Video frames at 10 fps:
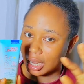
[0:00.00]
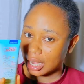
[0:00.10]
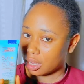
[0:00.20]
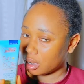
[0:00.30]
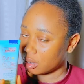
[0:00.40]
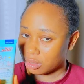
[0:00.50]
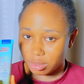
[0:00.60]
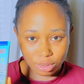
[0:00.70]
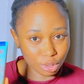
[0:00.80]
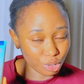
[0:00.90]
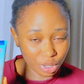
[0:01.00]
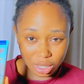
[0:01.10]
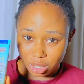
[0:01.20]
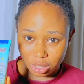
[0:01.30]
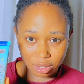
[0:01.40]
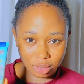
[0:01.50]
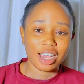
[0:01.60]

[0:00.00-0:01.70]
Like, don't do it.